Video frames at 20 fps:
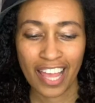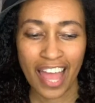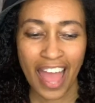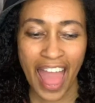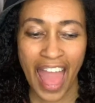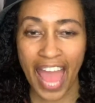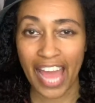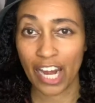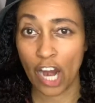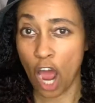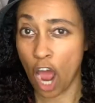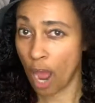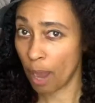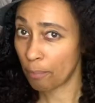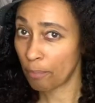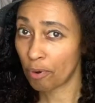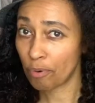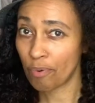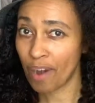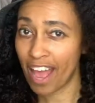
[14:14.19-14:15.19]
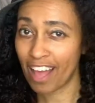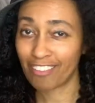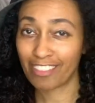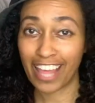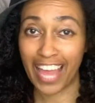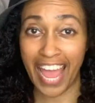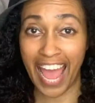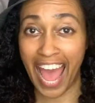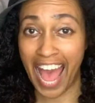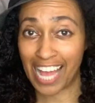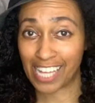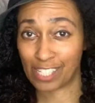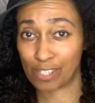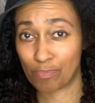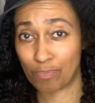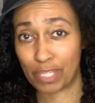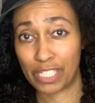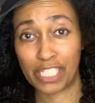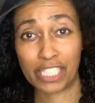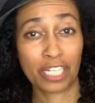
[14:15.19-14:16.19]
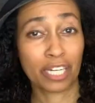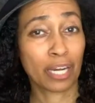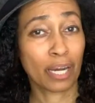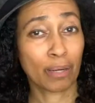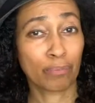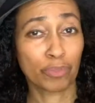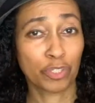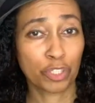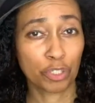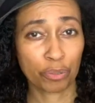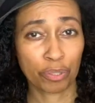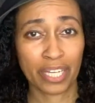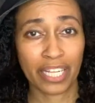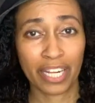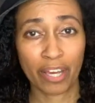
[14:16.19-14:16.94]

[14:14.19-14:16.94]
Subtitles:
and I'm around, they ask me to come treat it.